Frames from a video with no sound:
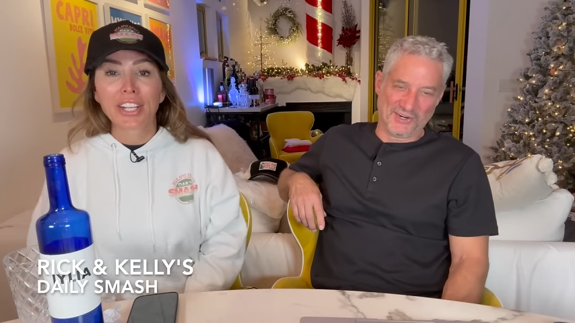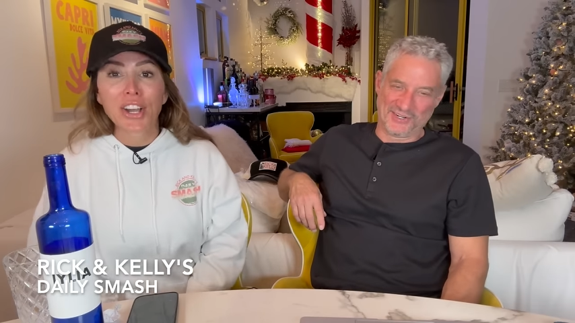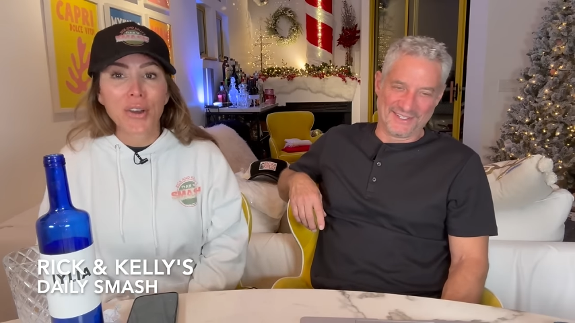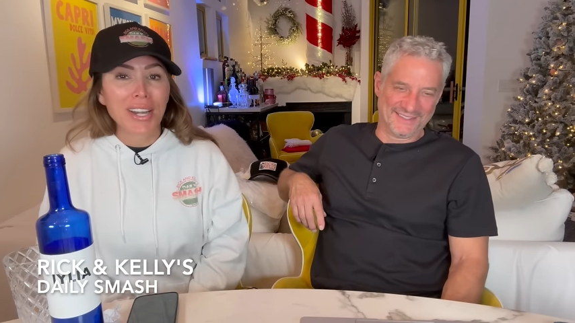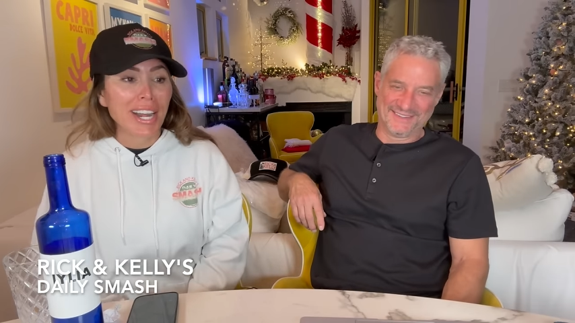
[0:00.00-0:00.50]
Speaker 1: I
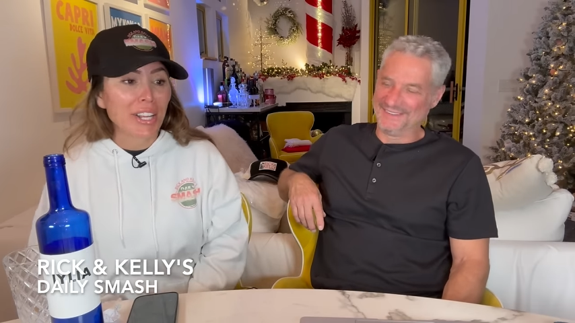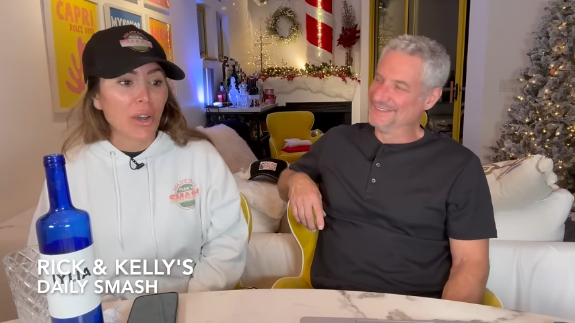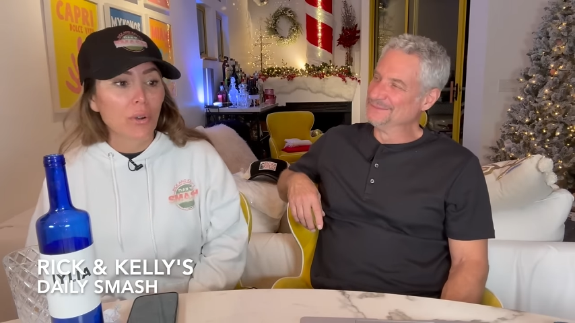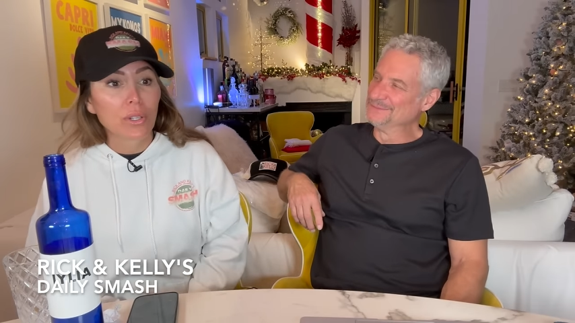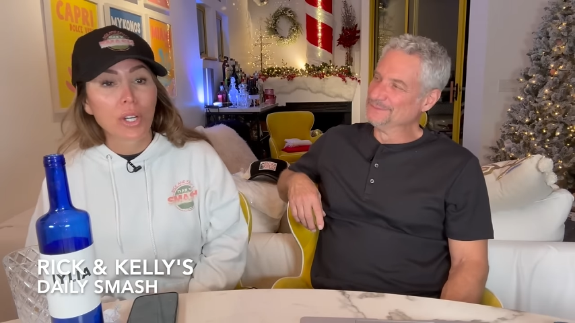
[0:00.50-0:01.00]
go, and I
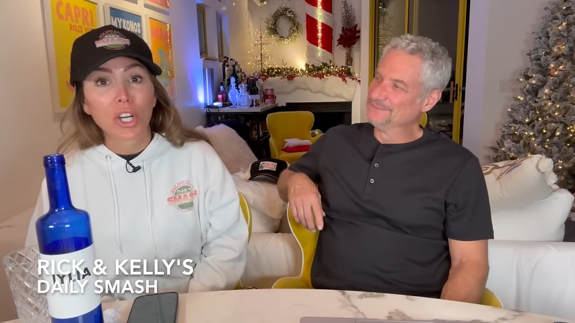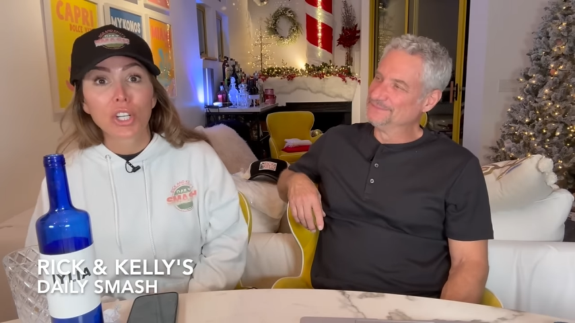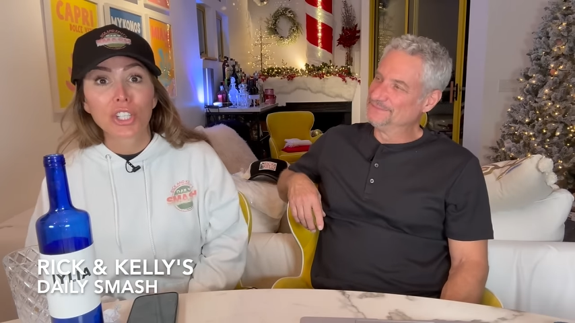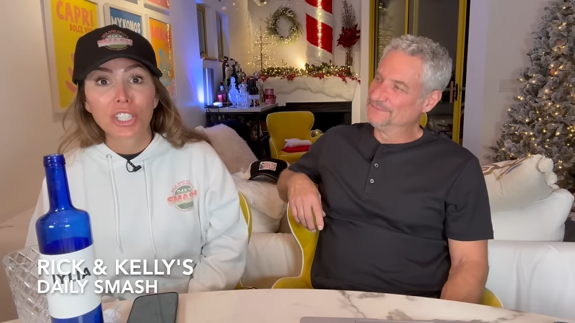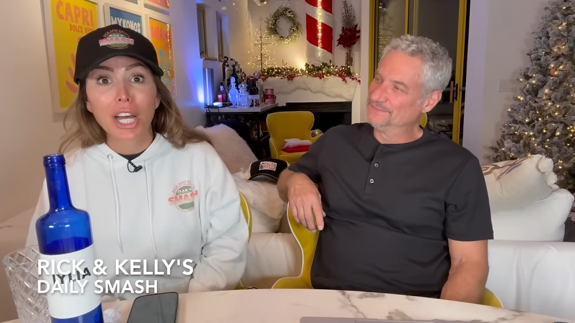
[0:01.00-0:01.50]
go.
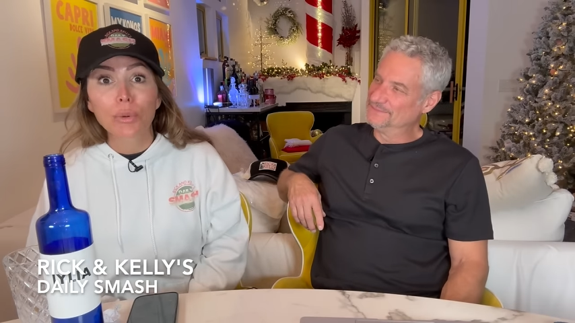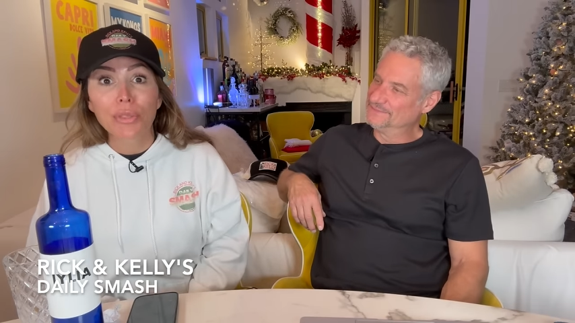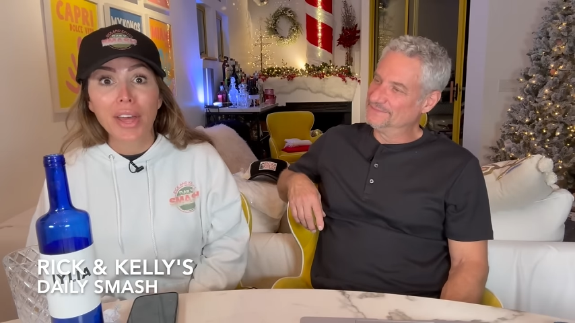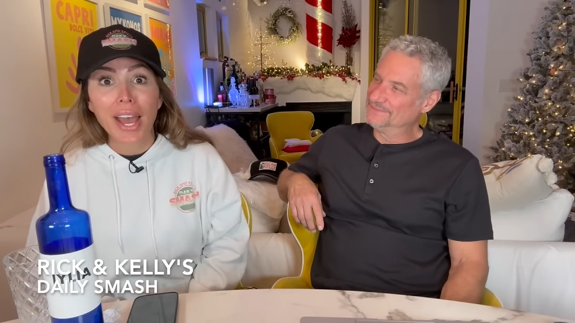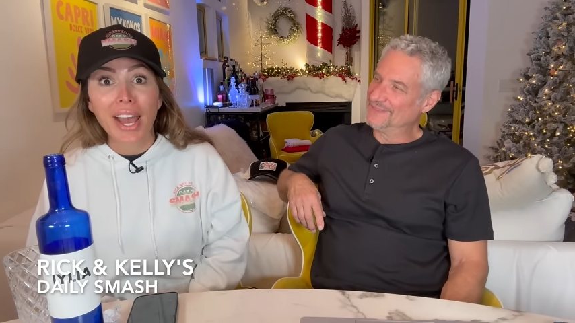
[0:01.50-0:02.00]
Good luck
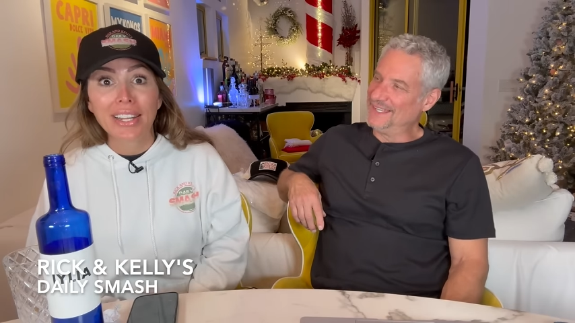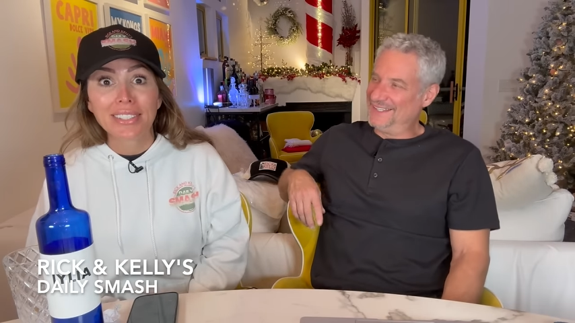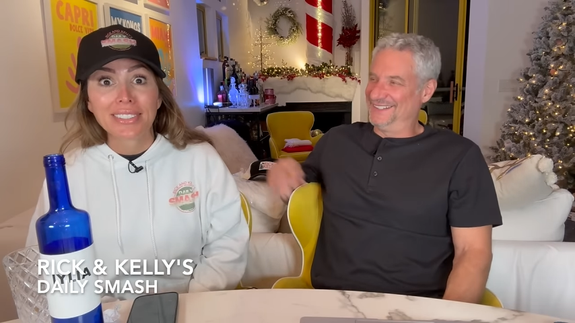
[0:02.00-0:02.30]
with that